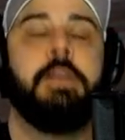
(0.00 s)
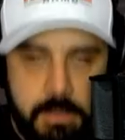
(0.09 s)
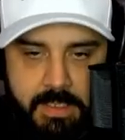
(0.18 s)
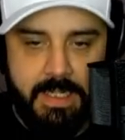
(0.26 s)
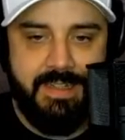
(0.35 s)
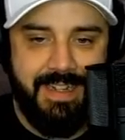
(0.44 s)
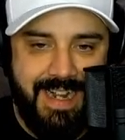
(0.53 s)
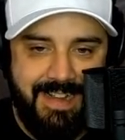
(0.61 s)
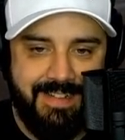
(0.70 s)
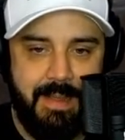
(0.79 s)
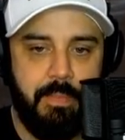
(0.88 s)
And in
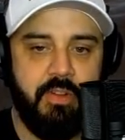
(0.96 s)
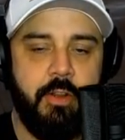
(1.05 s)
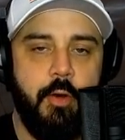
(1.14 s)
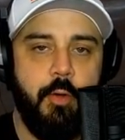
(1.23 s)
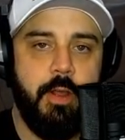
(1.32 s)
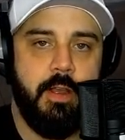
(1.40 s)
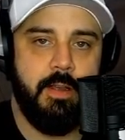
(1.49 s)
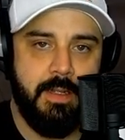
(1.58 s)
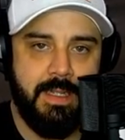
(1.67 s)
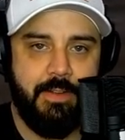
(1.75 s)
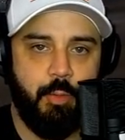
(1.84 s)
today's episode,
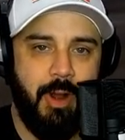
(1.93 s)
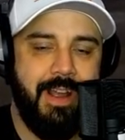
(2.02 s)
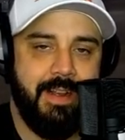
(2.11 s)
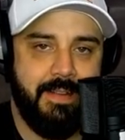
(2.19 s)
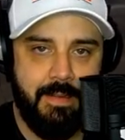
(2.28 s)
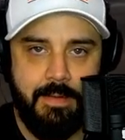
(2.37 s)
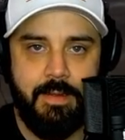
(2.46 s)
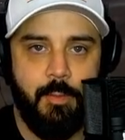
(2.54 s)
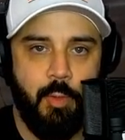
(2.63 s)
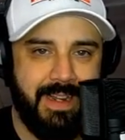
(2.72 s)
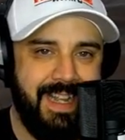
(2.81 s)
that's right,
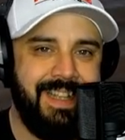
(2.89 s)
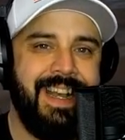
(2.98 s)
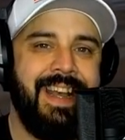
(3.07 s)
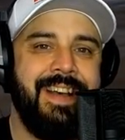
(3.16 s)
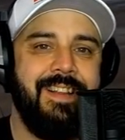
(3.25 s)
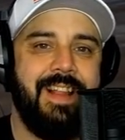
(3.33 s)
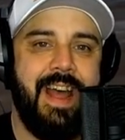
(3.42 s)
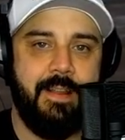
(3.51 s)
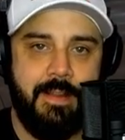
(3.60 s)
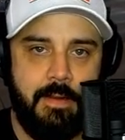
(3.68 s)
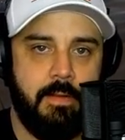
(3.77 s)
we're getting the hell out
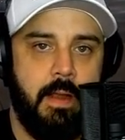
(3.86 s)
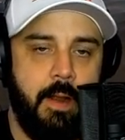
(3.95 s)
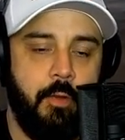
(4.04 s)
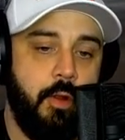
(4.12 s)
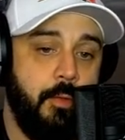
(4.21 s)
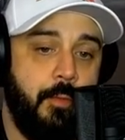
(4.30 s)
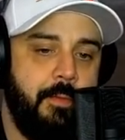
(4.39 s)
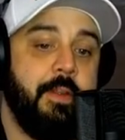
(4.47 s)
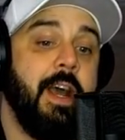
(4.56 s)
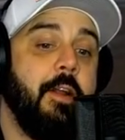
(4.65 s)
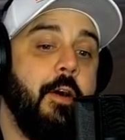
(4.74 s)
of here. I don't know if we've
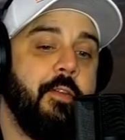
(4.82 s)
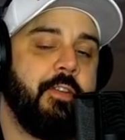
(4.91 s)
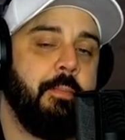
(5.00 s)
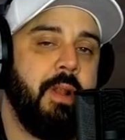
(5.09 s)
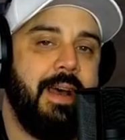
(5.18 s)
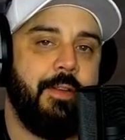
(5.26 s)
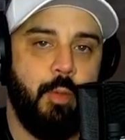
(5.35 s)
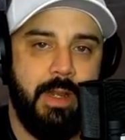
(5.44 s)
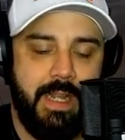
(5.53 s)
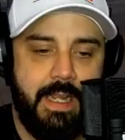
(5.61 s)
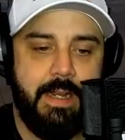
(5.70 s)
got all the supplies we
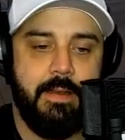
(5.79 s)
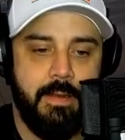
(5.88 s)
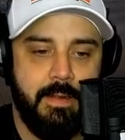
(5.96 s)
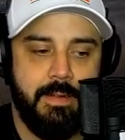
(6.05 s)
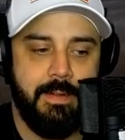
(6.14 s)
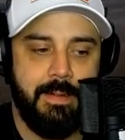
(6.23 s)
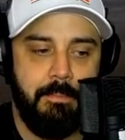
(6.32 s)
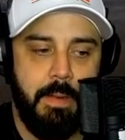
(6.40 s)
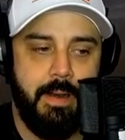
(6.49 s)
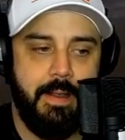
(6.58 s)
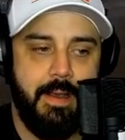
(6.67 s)
need,
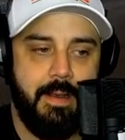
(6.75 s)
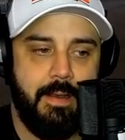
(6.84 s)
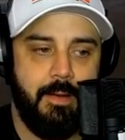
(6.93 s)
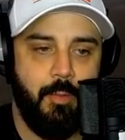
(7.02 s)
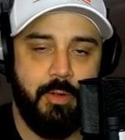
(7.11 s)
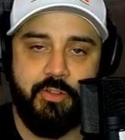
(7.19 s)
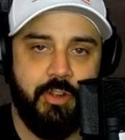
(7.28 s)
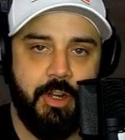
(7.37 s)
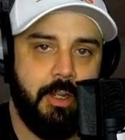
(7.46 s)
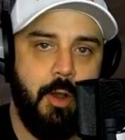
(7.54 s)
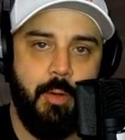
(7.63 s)
but uh, we're just going
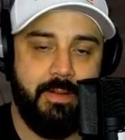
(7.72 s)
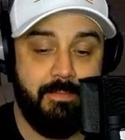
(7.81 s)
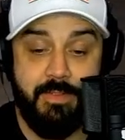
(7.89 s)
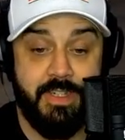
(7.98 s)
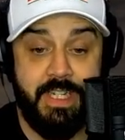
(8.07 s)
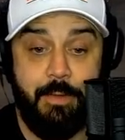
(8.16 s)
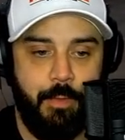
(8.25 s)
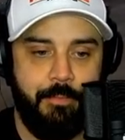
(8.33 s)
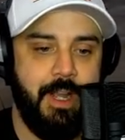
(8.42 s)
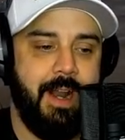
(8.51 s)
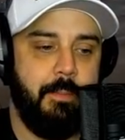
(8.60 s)
to go and see if we've
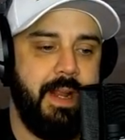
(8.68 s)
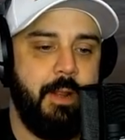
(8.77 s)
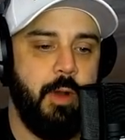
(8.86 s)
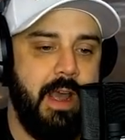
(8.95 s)
got them anyway.